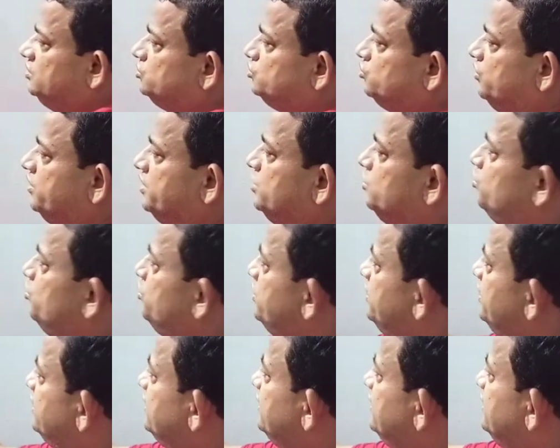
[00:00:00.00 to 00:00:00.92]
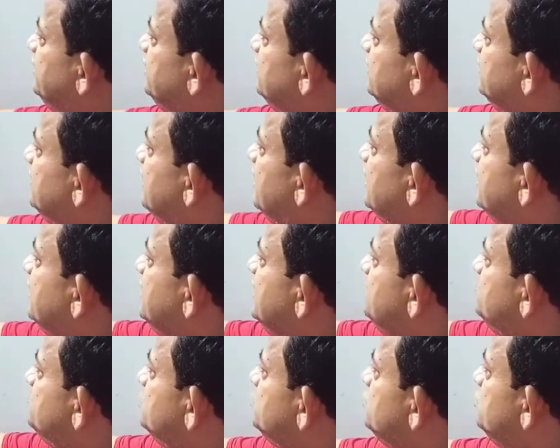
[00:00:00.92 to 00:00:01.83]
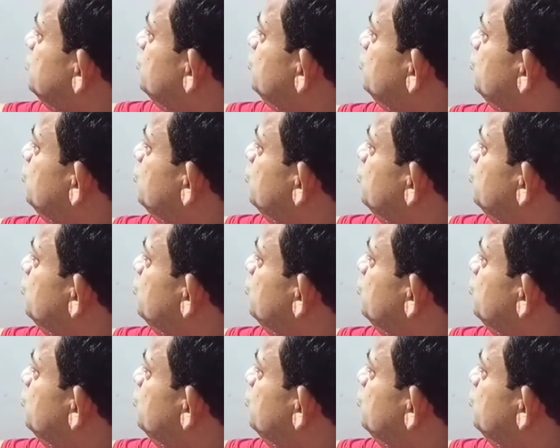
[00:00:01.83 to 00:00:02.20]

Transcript: So u dt, that gives you